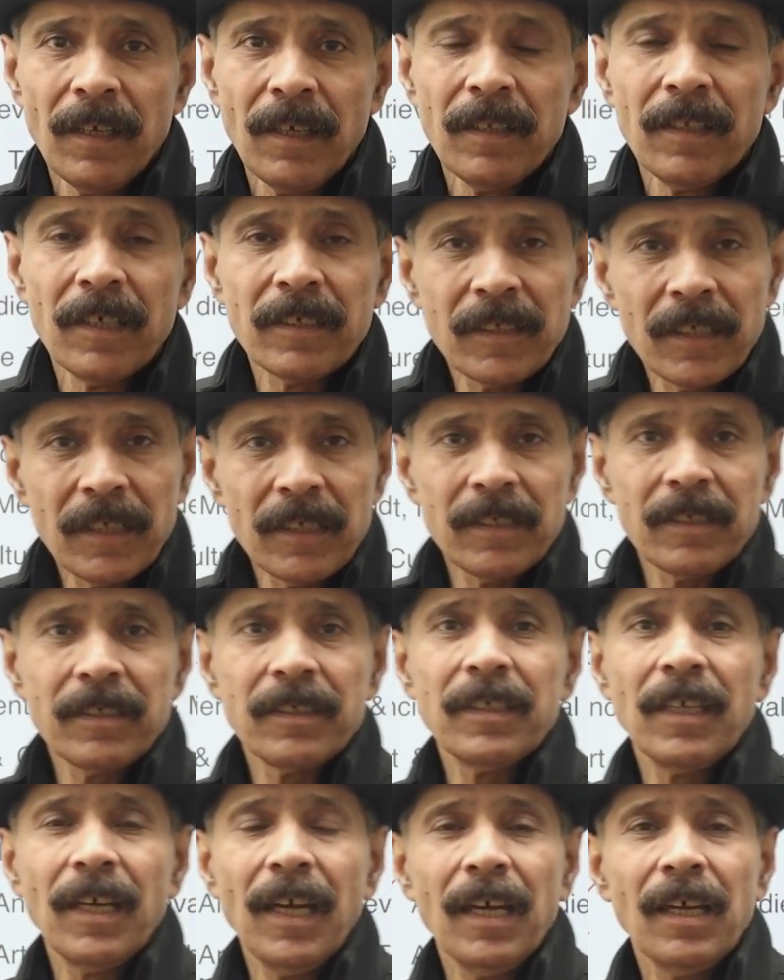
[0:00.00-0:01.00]
This
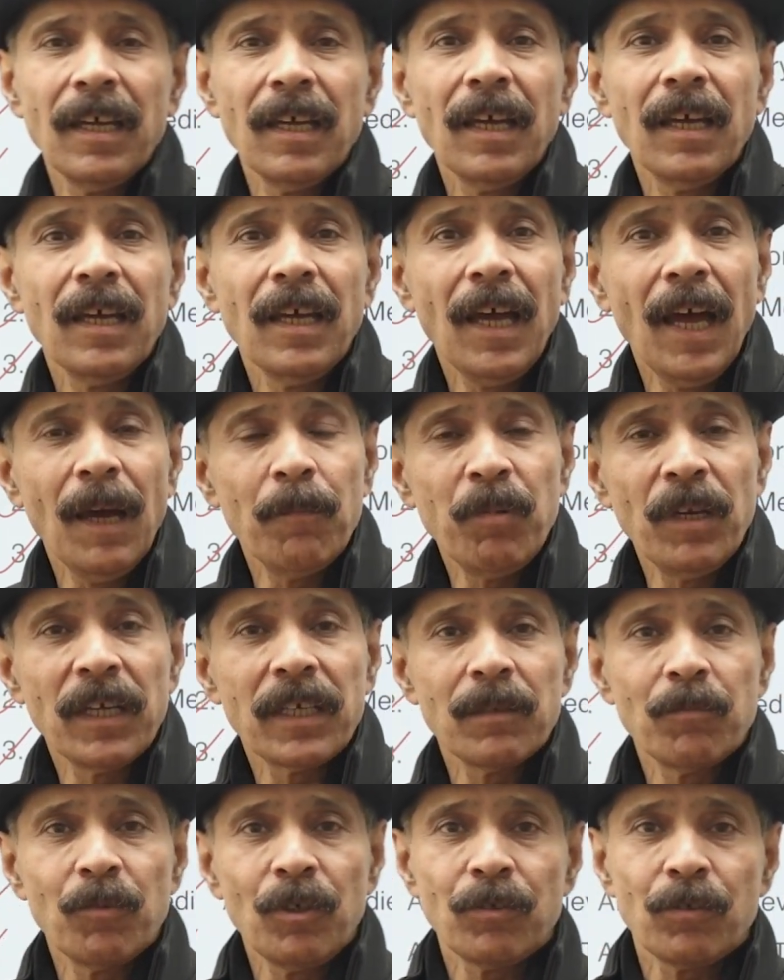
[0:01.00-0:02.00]
is
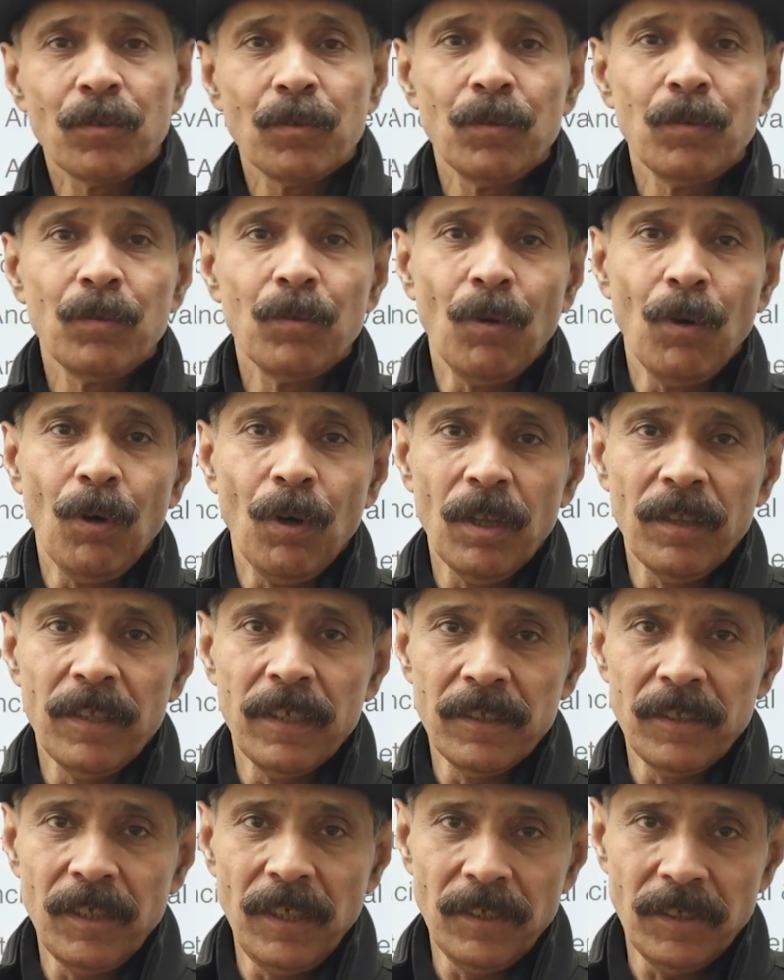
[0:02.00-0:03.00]
applicable to all the
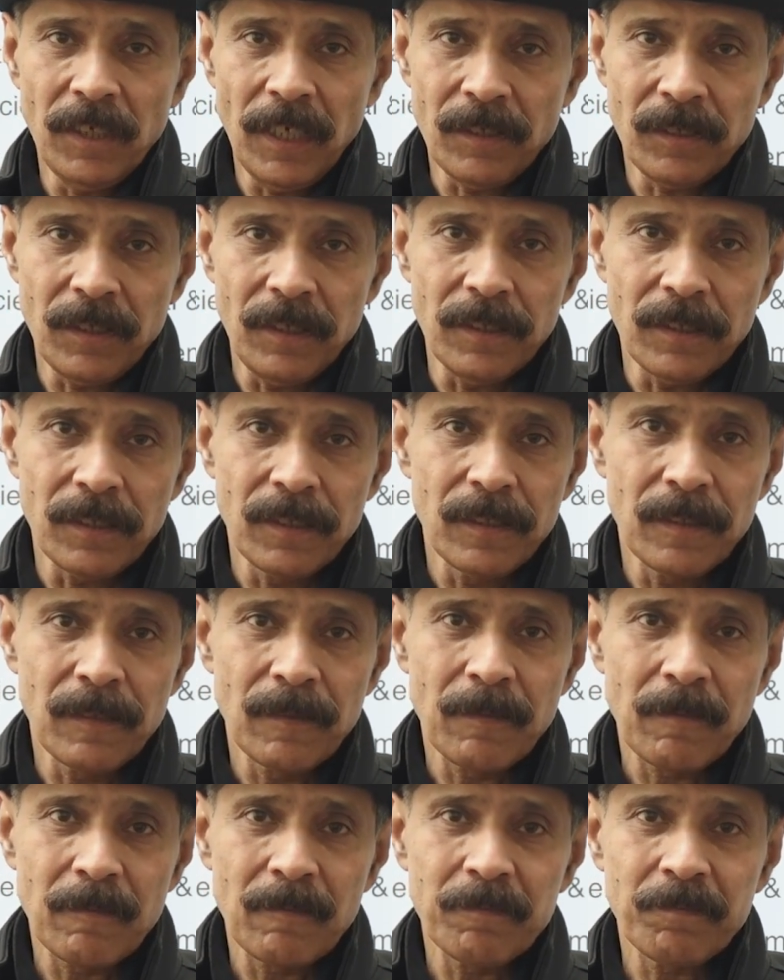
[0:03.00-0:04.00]
3 sections,
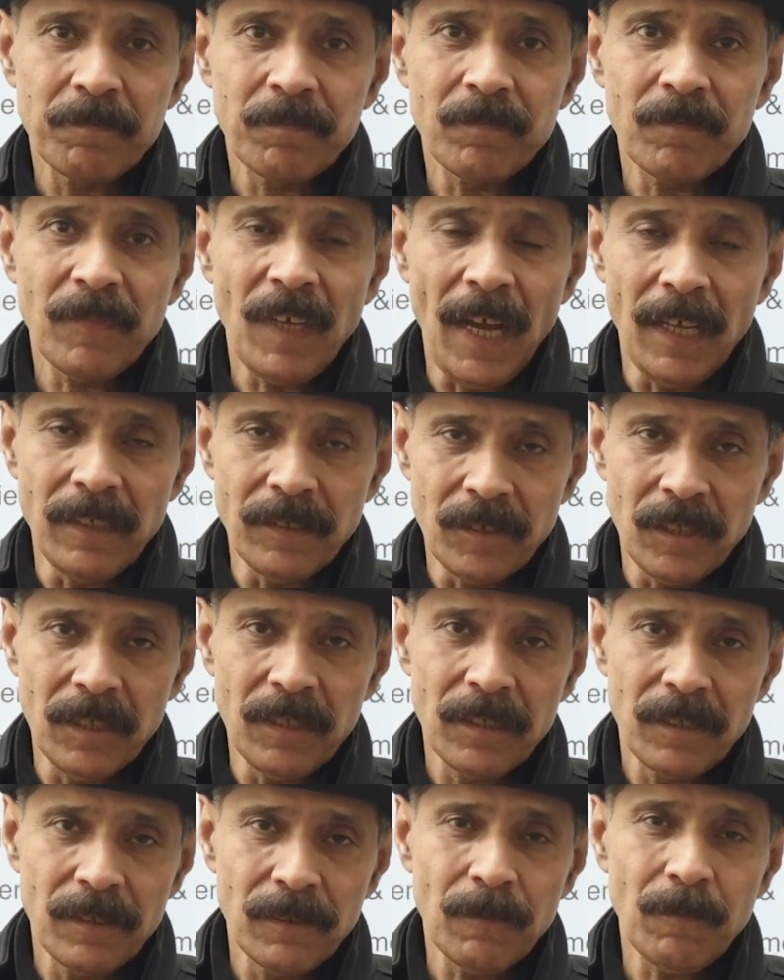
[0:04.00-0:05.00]

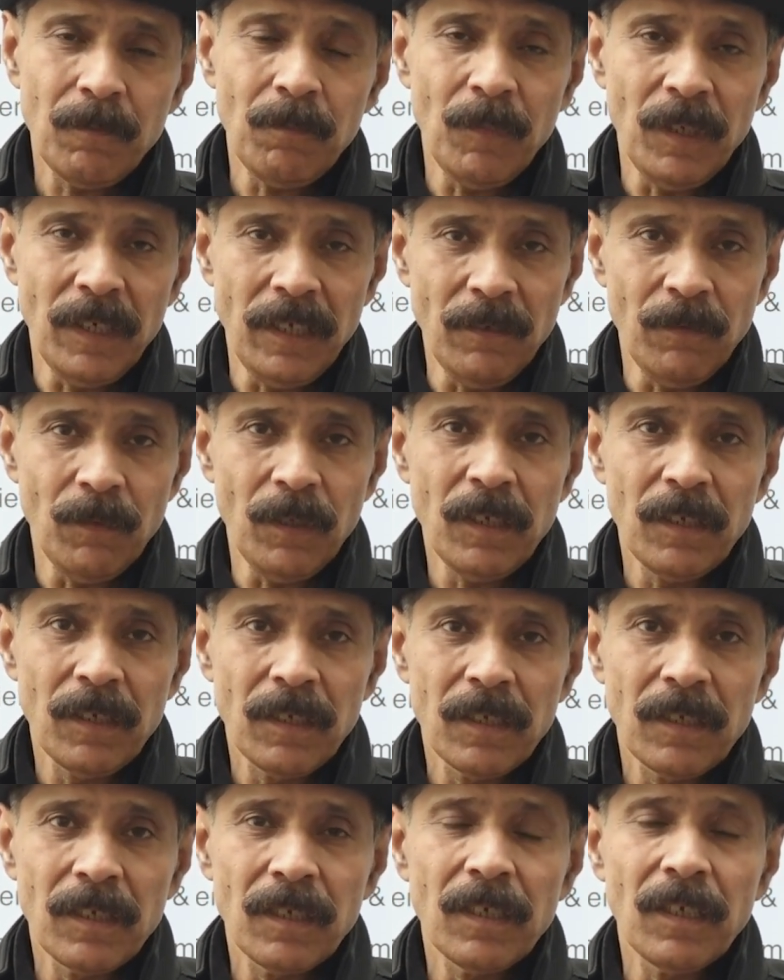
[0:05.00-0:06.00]
ancient, medieval,
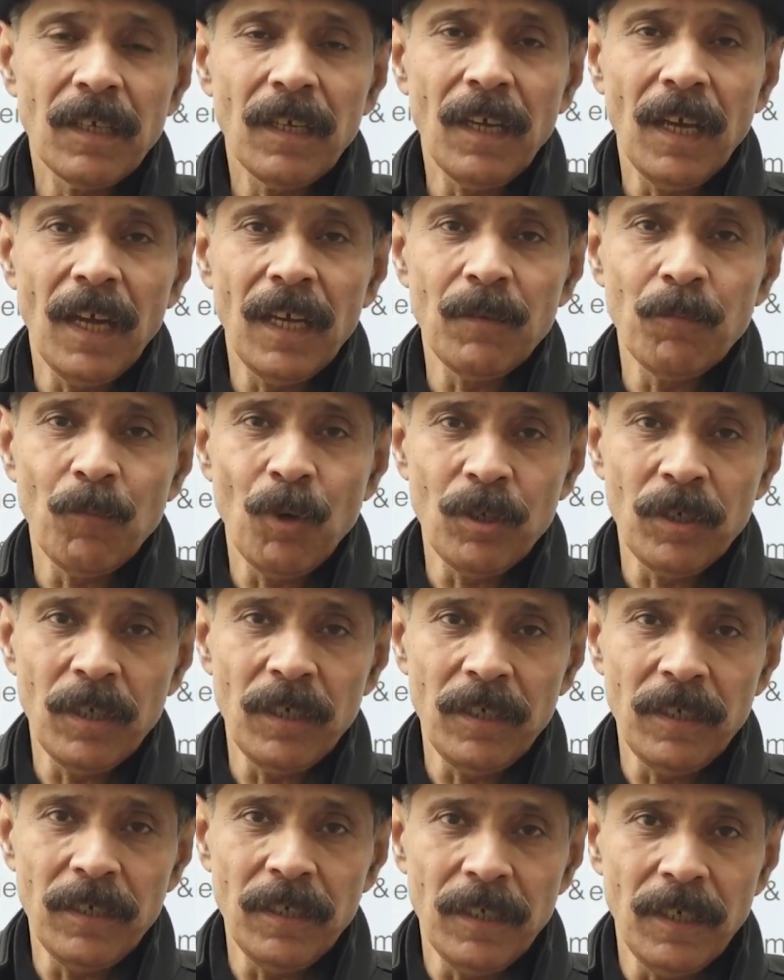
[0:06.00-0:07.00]
and
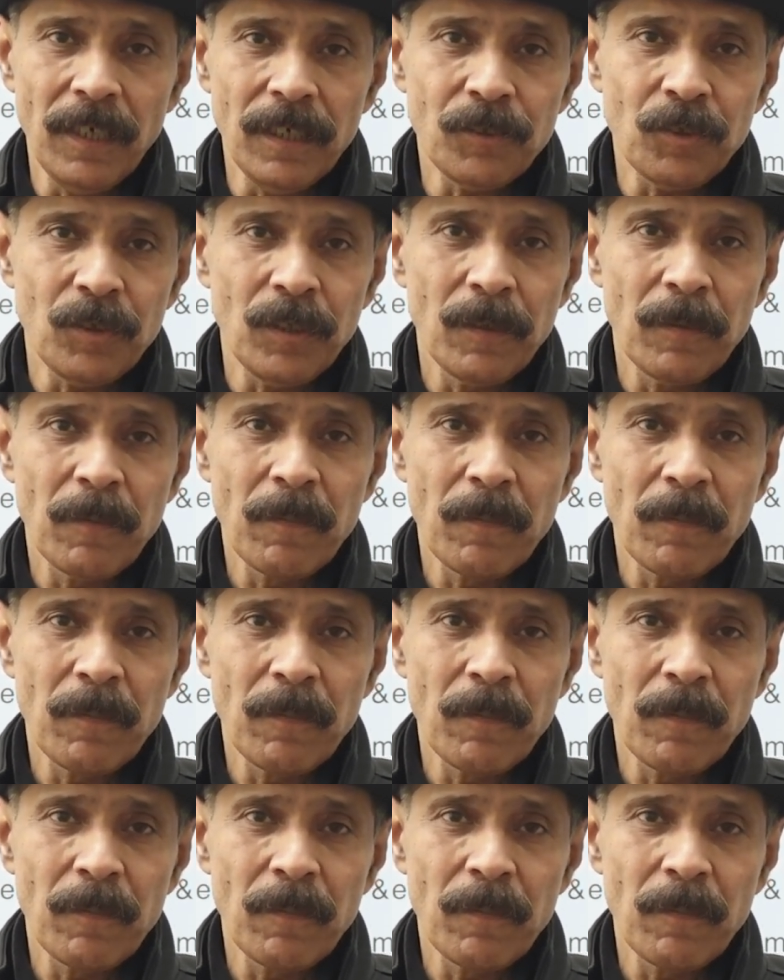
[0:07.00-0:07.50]
modern Indian history.